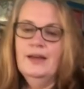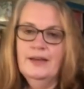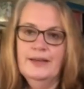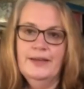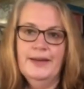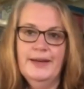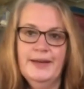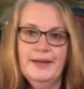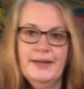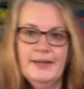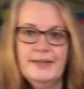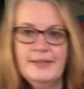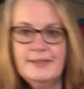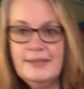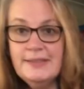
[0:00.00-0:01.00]
yeah,
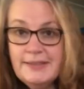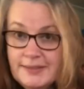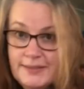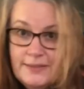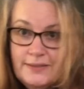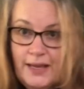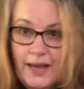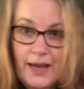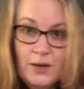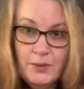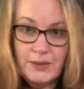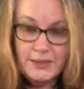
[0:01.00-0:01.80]
this is how I